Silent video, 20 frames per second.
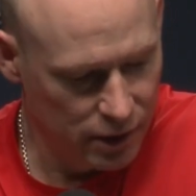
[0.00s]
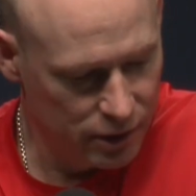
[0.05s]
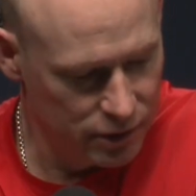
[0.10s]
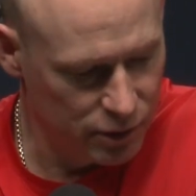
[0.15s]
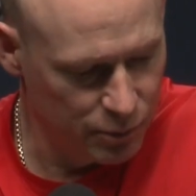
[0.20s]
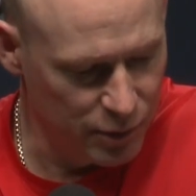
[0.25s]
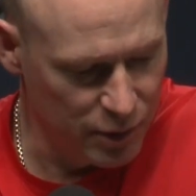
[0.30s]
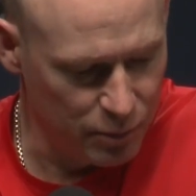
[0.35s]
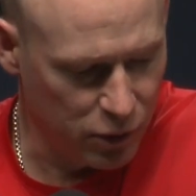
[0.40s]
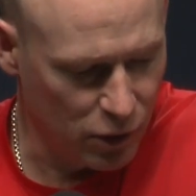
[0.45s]

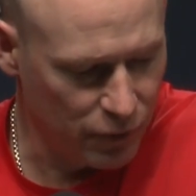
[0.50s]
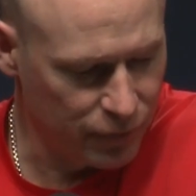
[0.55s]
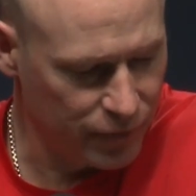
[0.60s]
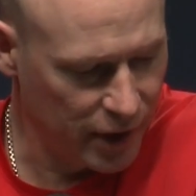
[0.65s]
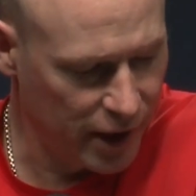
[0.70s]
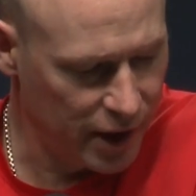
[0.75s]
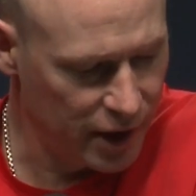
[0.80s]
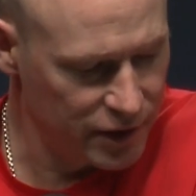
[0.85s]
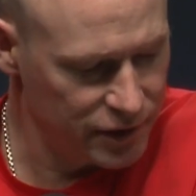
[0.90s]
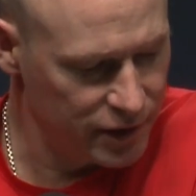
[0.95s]
To be perfectly
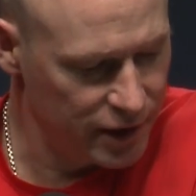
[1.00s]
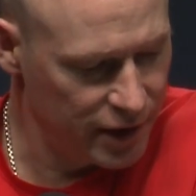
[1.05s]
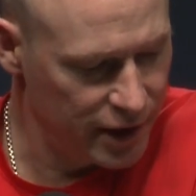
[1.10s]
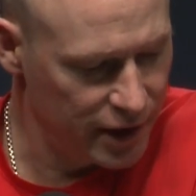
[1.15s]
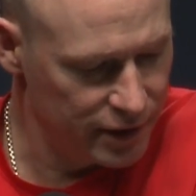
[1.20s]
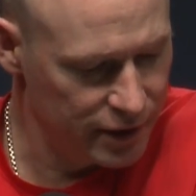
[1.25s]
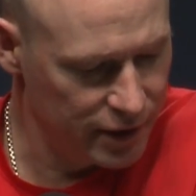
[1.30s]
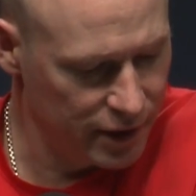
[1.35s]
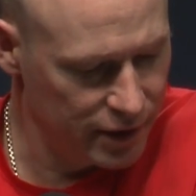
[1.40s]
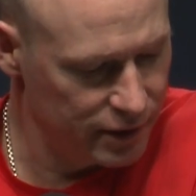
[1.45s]
honest,
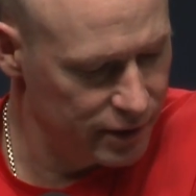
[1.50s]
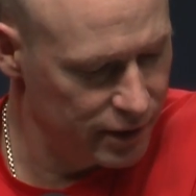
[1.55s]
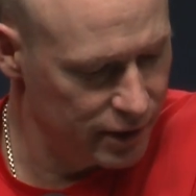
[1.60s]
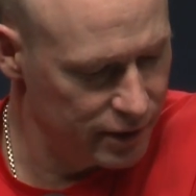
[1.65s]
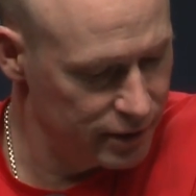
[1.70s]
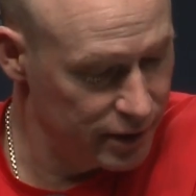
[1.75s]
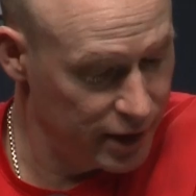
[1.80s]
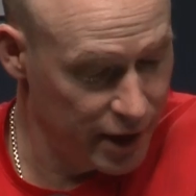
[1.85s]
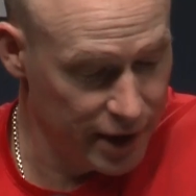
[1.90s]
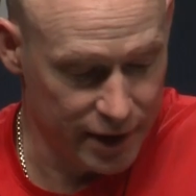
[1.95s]

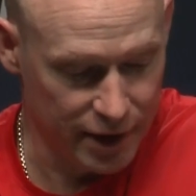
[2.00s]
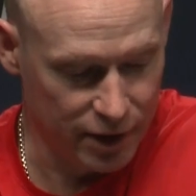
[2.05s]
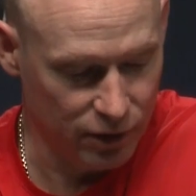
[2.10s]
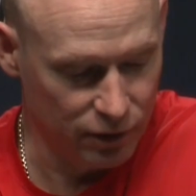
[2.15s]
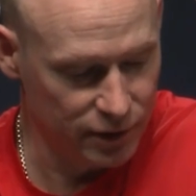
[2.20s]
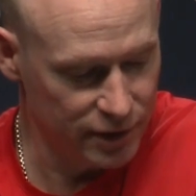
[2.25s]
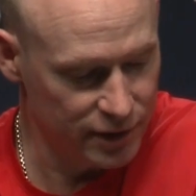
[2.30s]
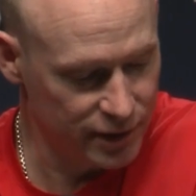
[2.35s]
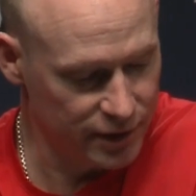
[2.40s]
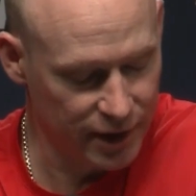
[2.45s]
he
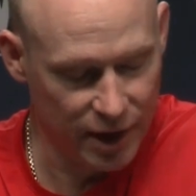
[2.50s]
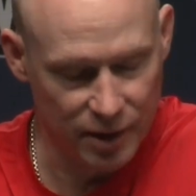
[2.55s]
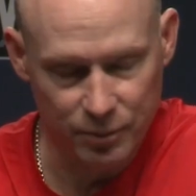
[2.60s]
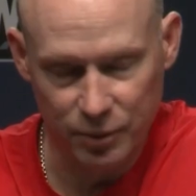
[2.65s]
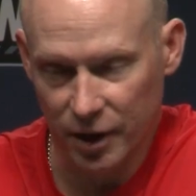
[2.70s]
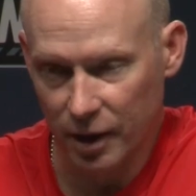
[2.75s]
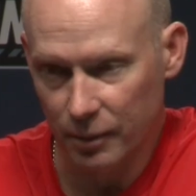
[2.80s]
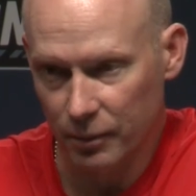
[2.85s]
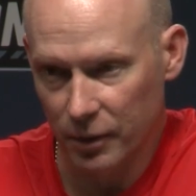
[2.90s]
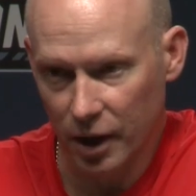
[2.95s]
killed us tonight,
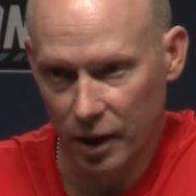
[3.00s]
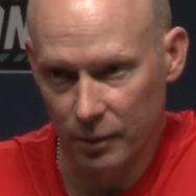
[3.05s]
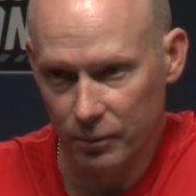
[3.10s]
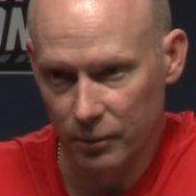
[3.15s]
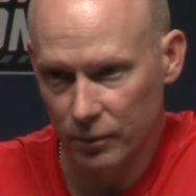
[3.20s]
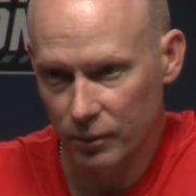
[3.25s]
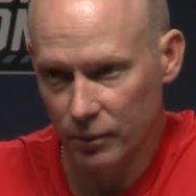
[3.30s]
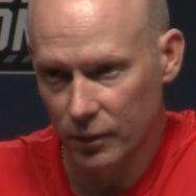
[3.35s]
but I'm